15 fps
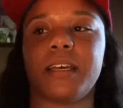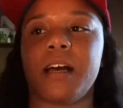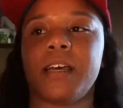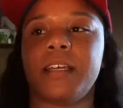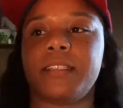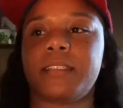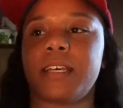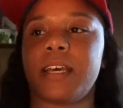
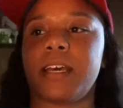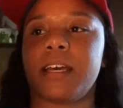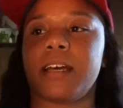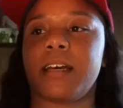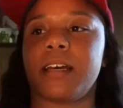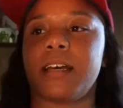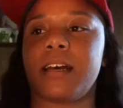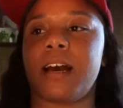He
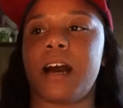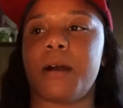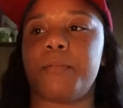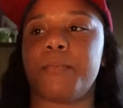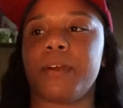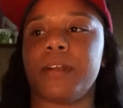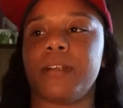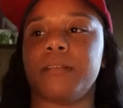said, I'll
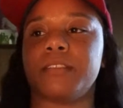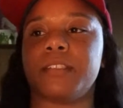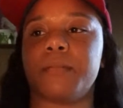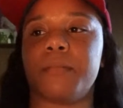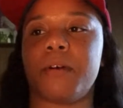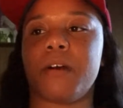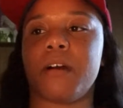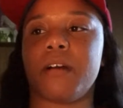bring them
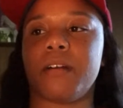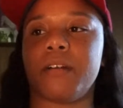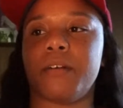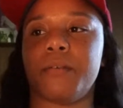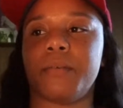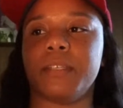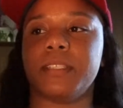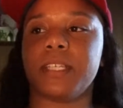tomorrow
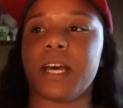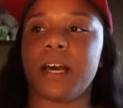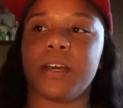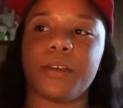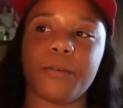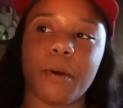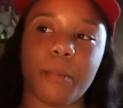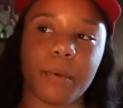though. What
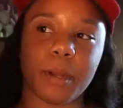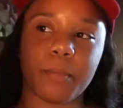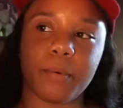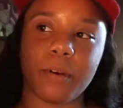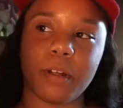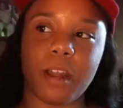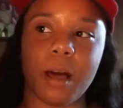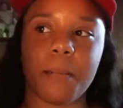time you want me to
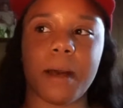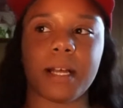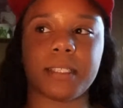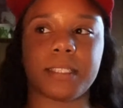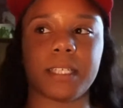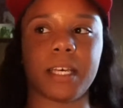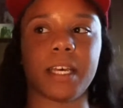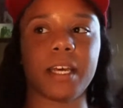pull up? I
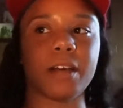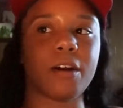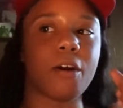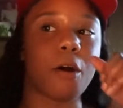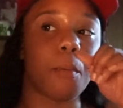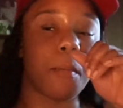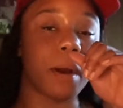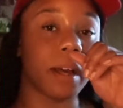said,
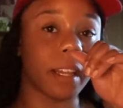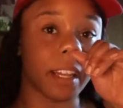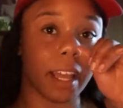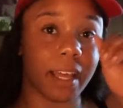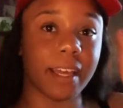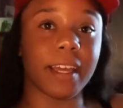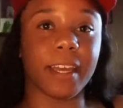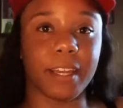on
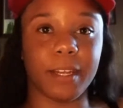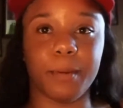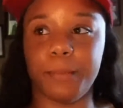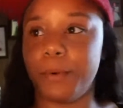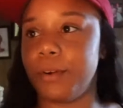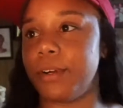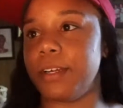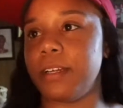Monday in the
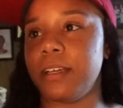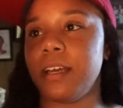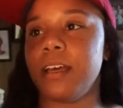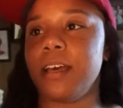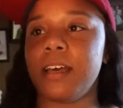morning.